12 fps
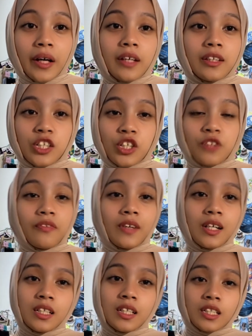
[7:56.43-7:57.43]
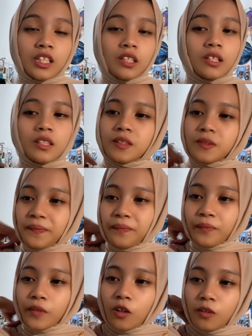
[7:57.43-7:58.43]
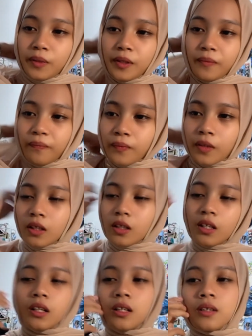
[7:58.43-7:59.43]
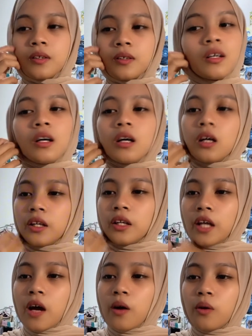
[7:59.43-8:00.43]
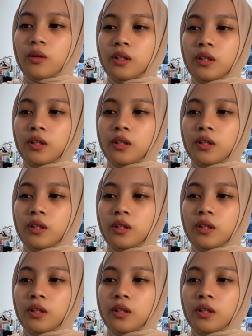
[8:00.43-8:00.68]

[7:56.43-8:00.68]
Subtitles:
teacher friends just called me. Now,